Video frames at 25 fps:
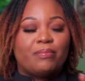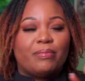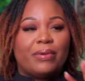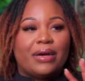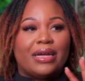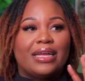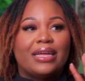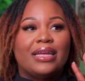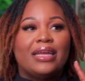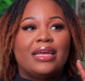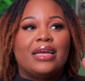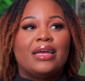
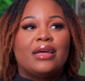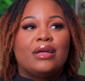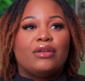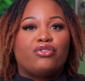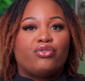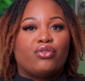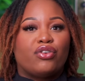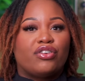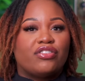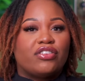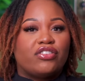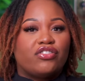but
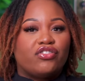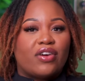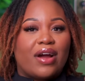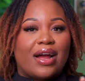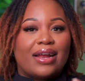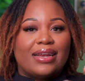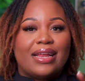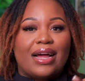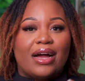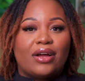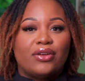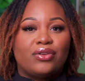towards the dry
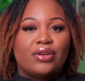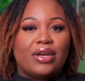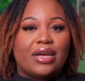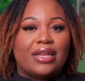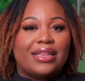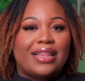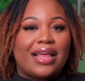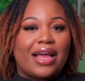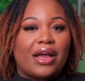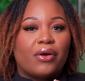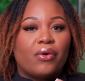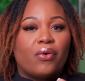down, you
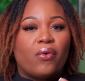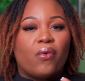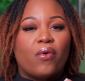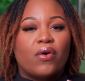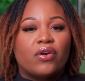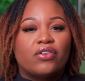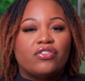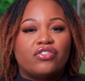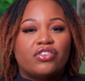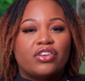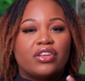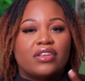get that
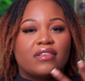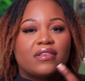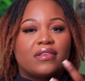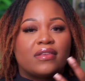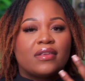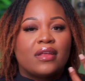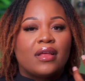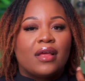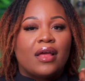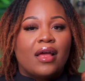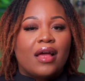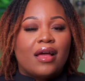gorgeous
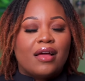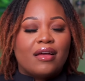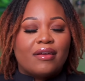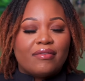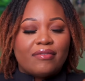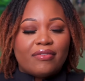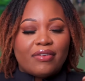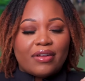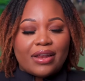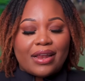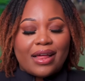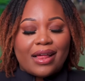
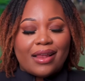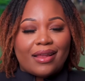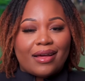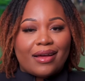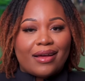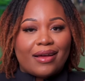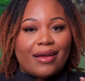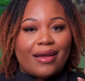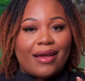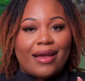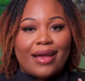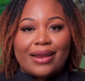
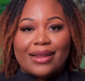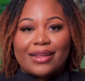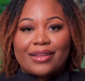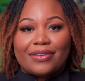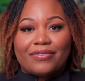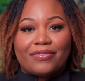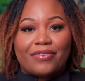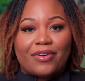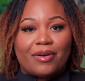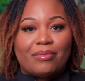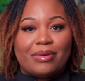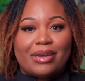vanilla, and it's
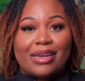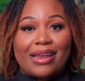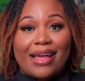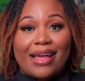from